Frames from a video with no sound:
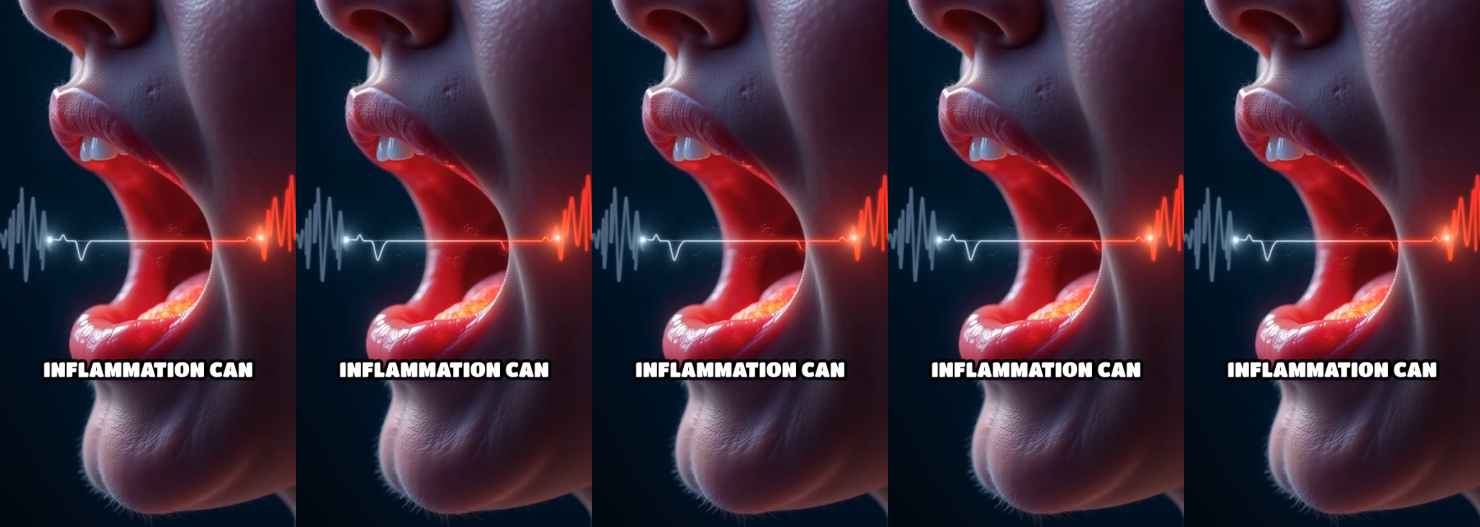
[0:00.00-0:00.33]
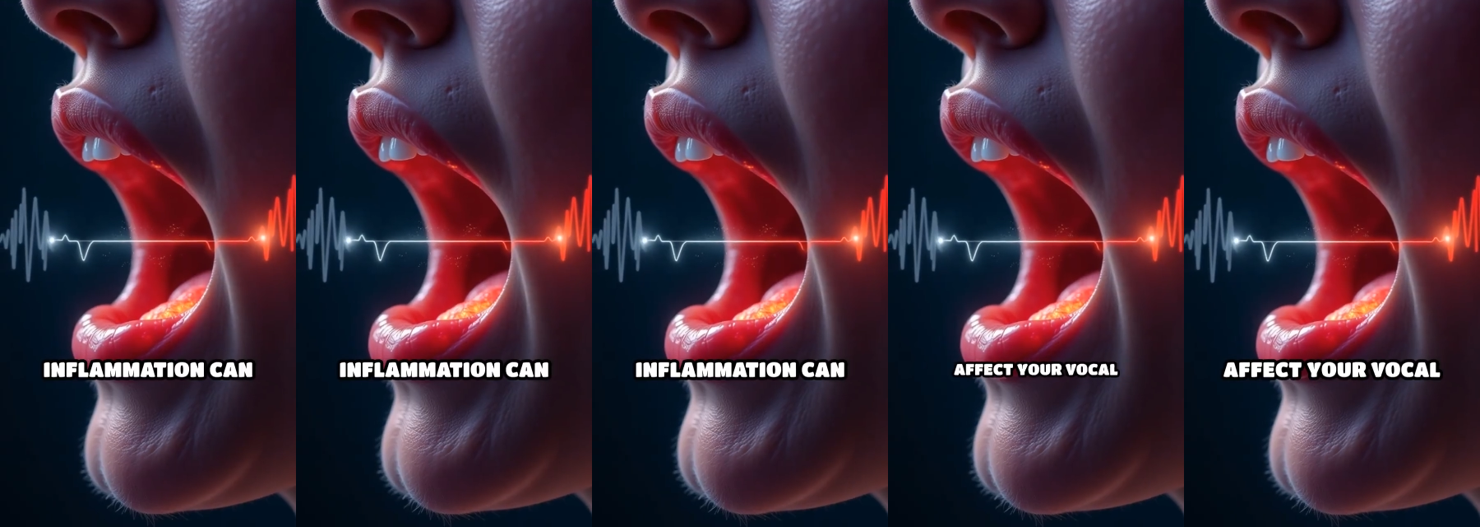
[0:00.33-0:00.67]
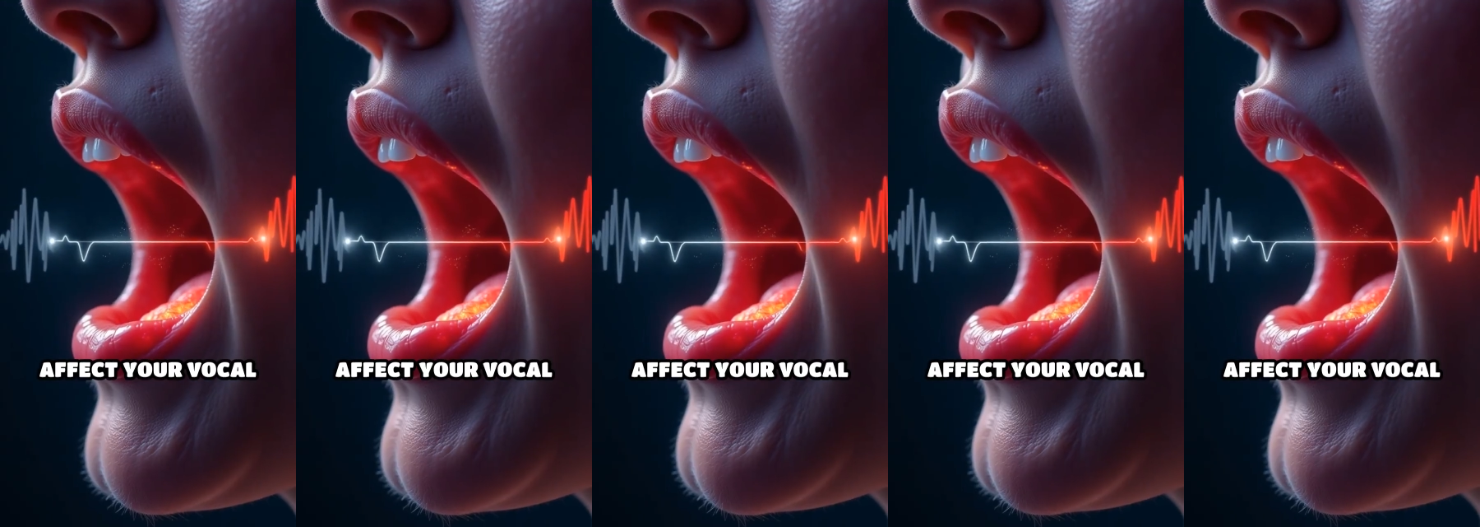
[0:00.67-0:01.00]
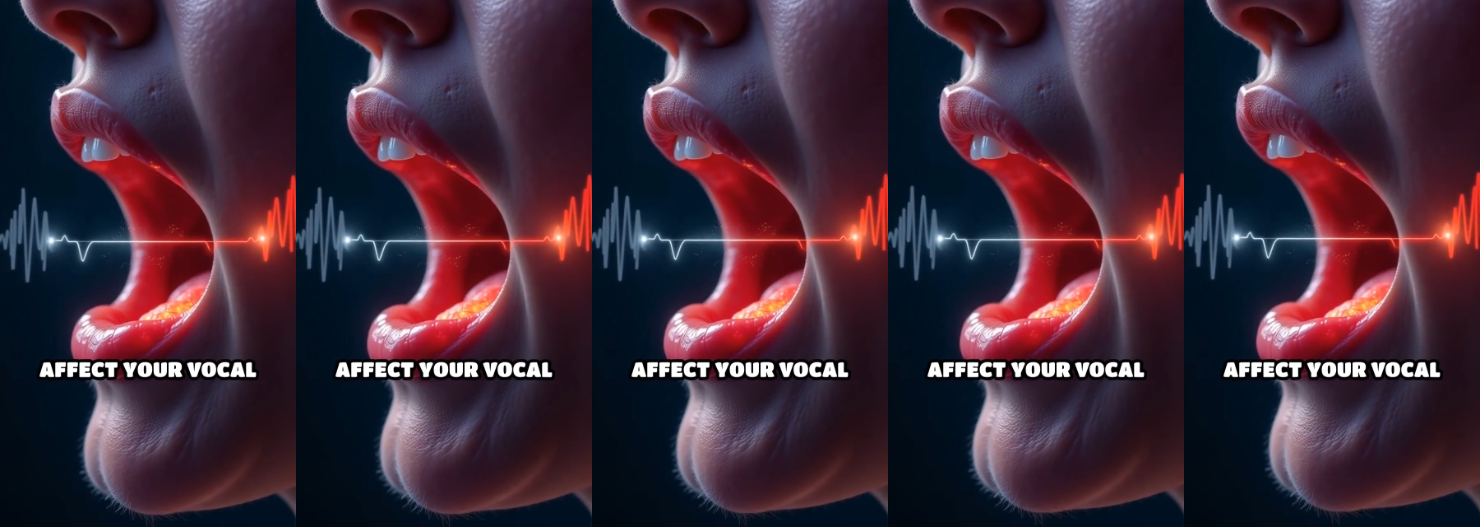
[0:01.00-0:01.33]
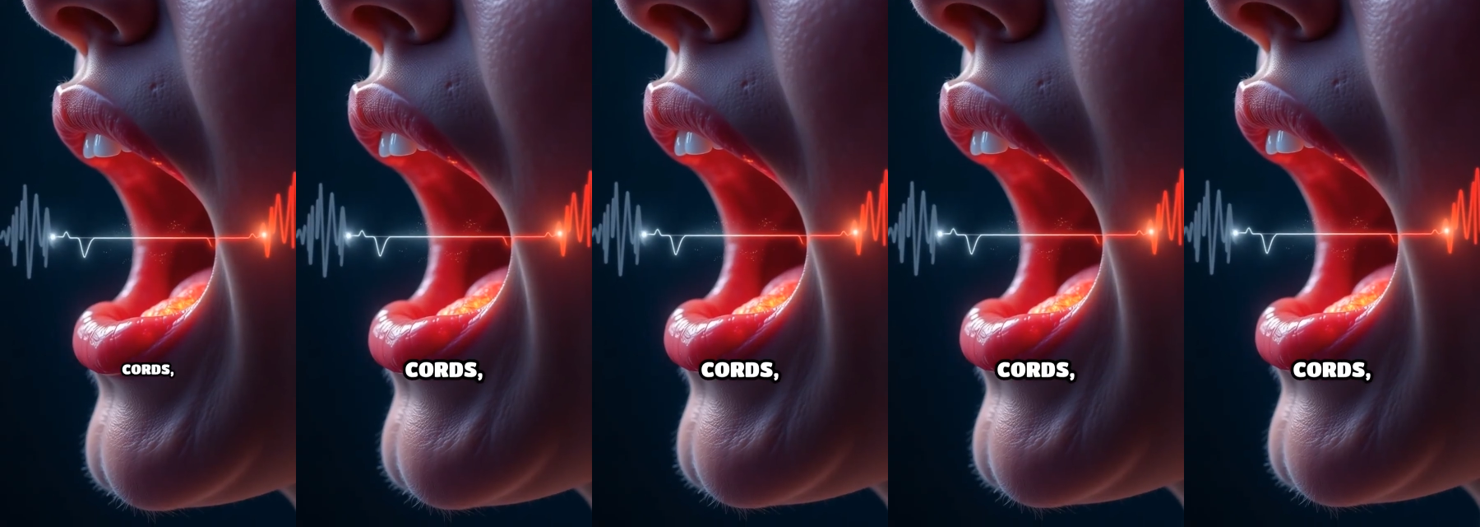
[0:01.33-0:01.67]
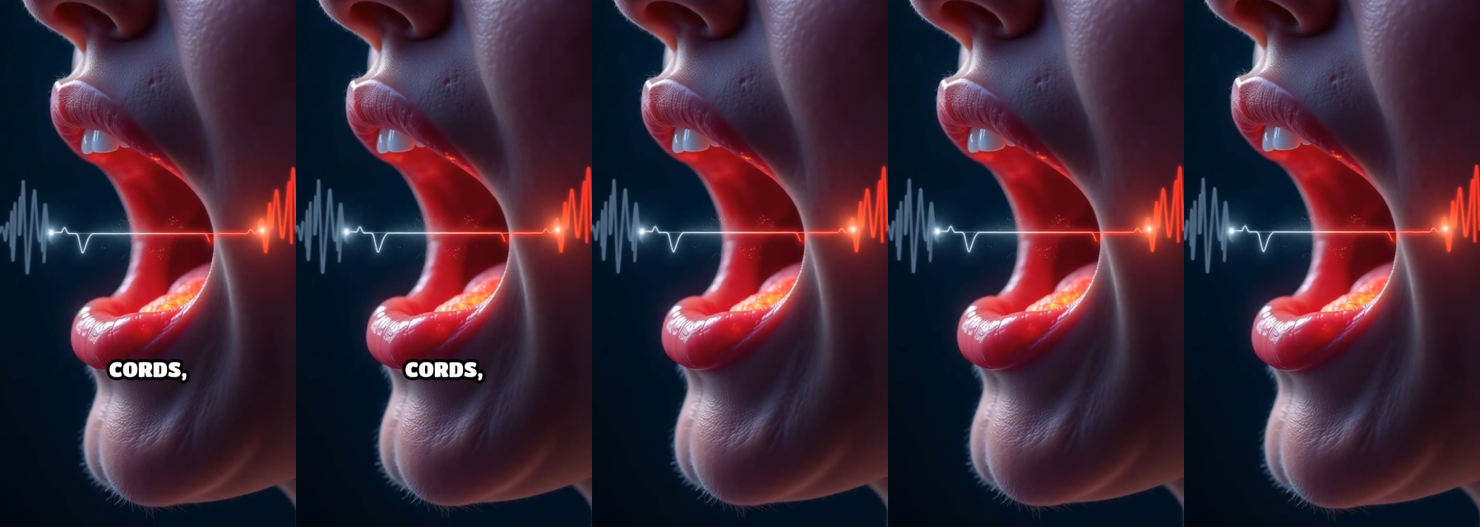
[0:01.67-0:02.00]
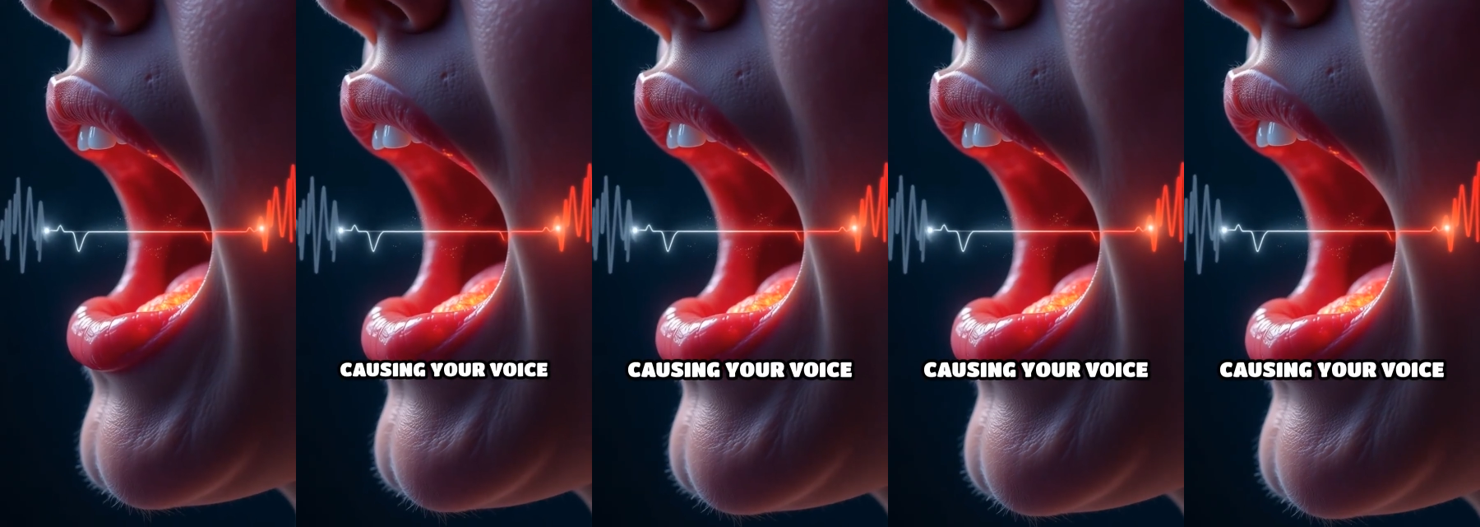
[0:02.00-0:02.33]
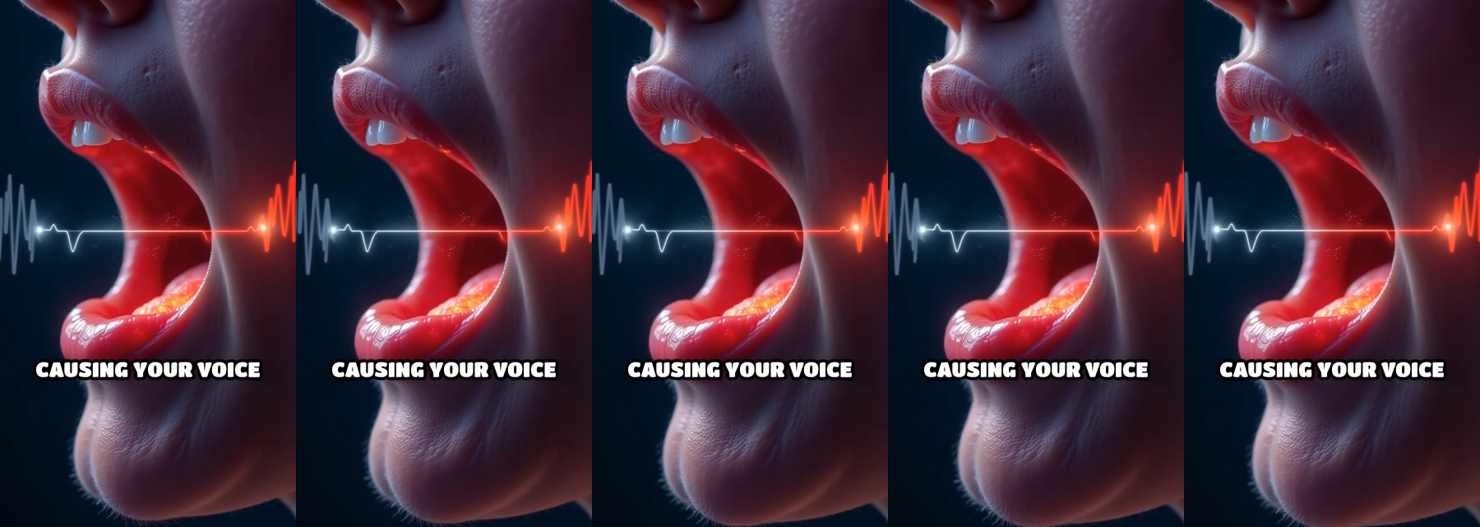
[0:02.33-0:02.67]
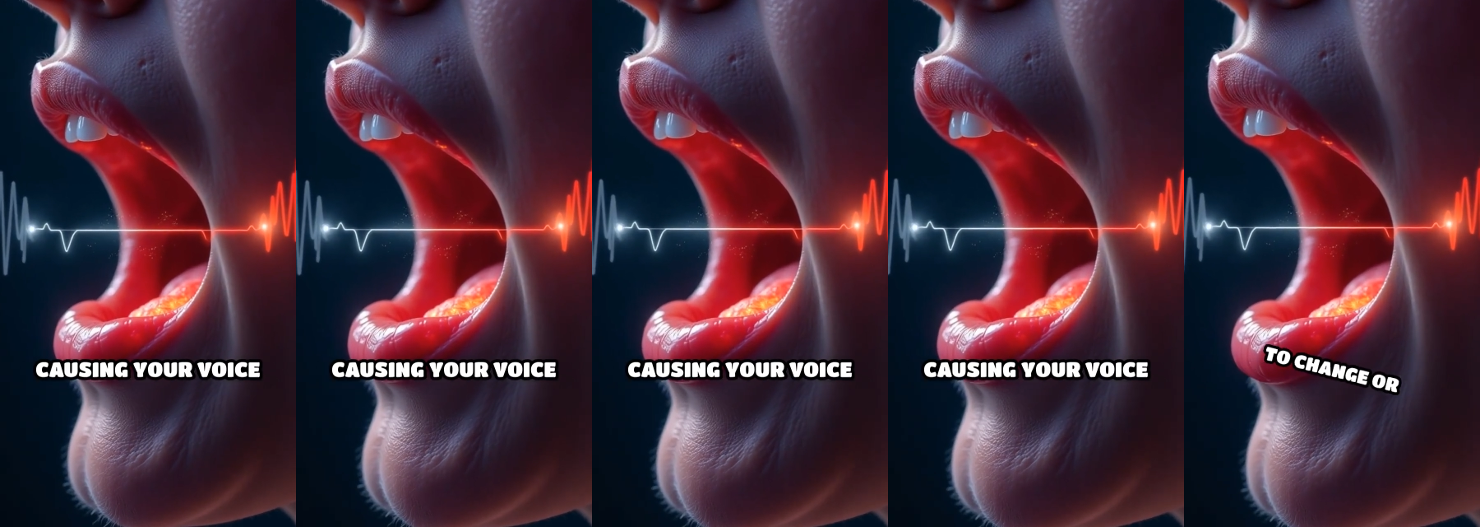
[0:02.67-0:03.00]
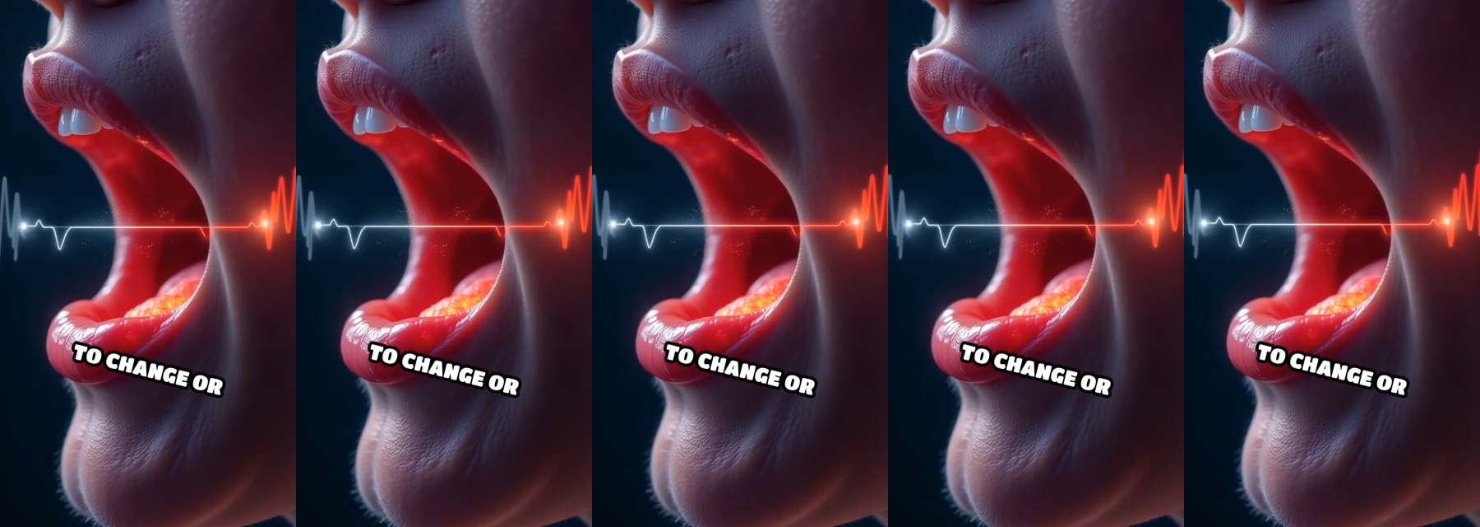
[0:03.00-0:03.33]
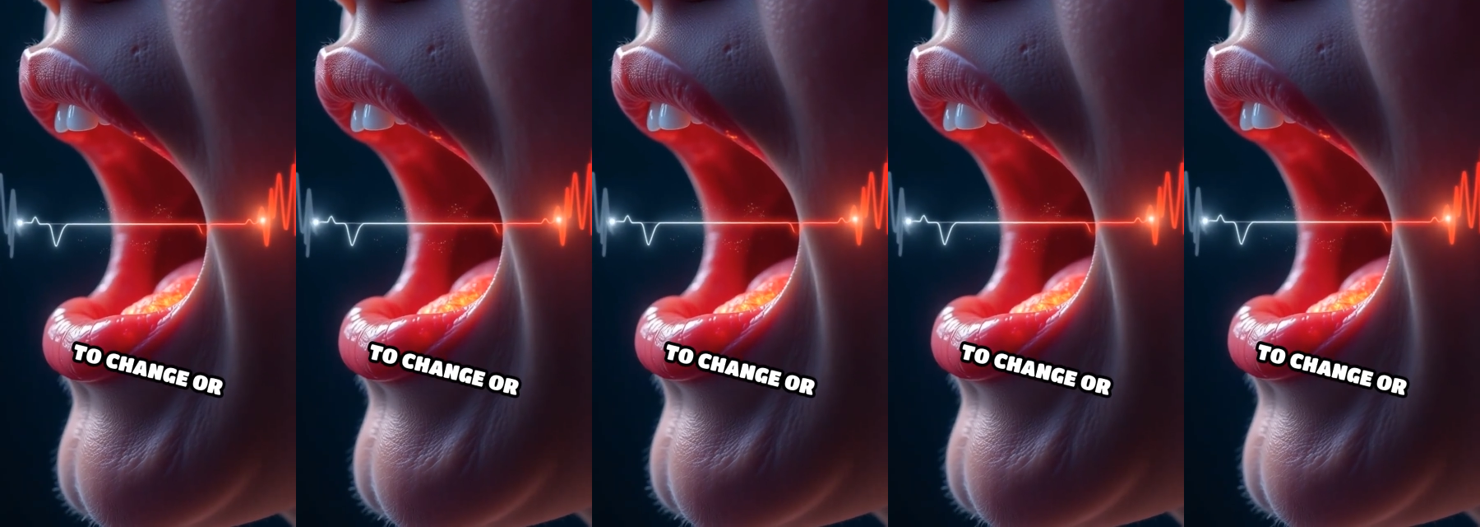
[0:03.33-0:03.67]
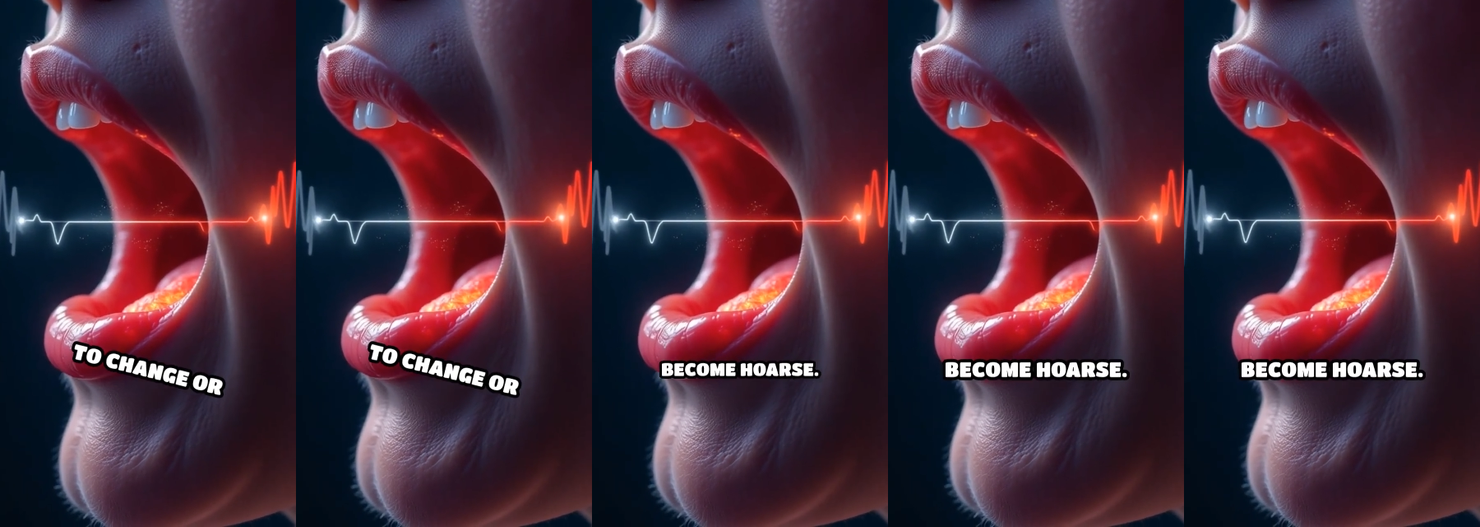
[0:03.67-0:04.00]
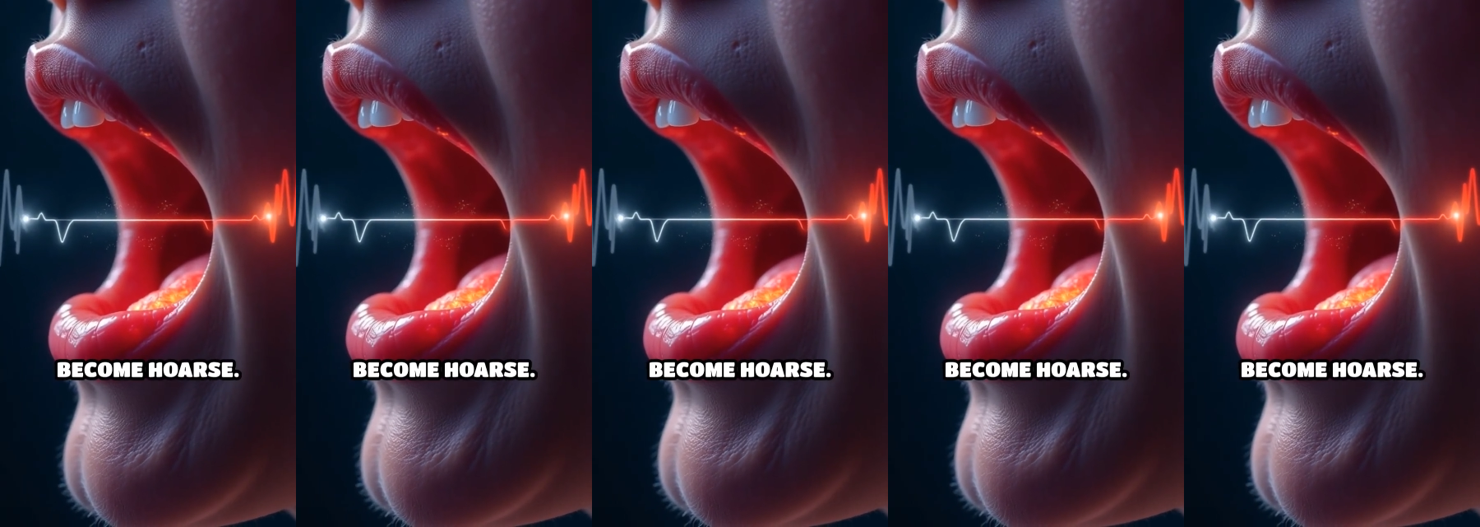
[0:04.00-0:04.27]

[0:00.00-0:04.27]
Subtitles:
No face is visible, so there are no lips to read.